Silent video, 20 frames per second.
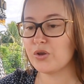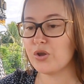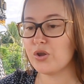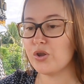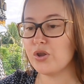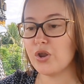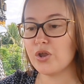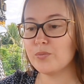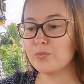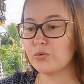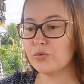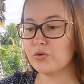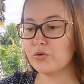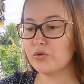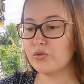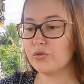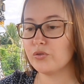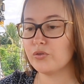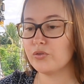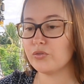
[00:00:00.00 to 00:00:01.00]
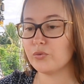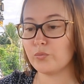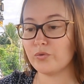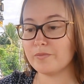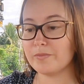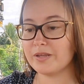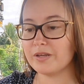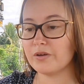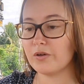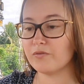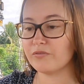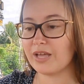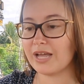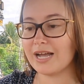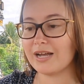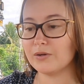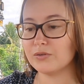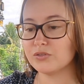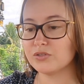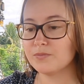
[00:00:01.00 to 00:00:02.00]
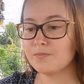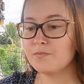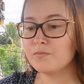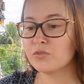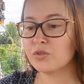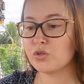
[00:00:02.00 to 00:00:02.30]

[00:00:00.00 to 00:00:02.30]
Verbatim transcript: no more the women of the house,